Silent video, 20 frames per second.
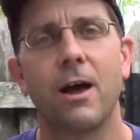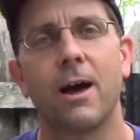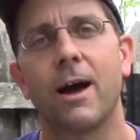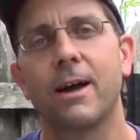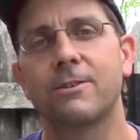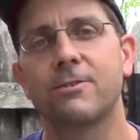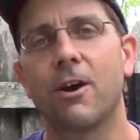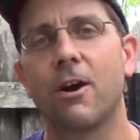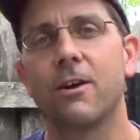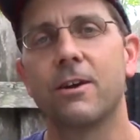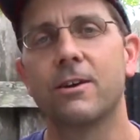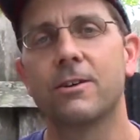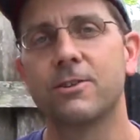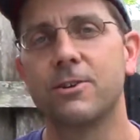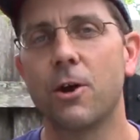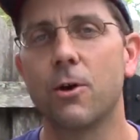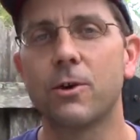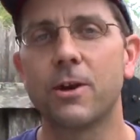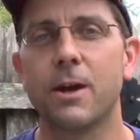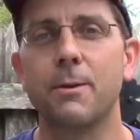I taught
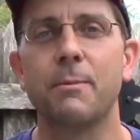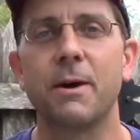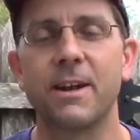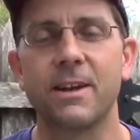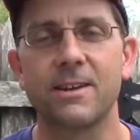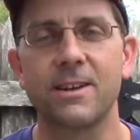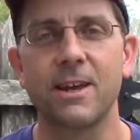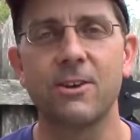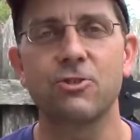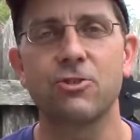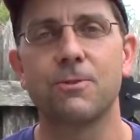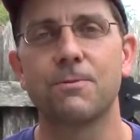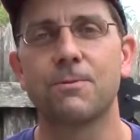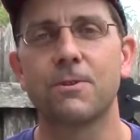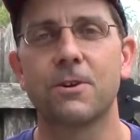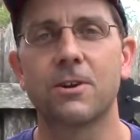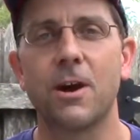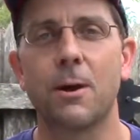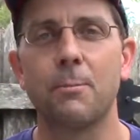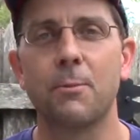yoga and meditation
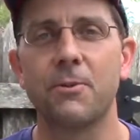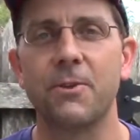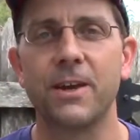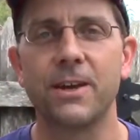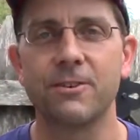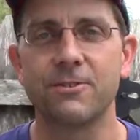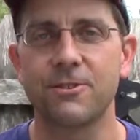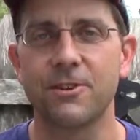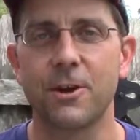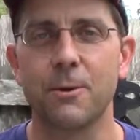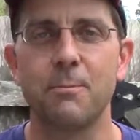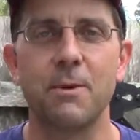for a couple days there.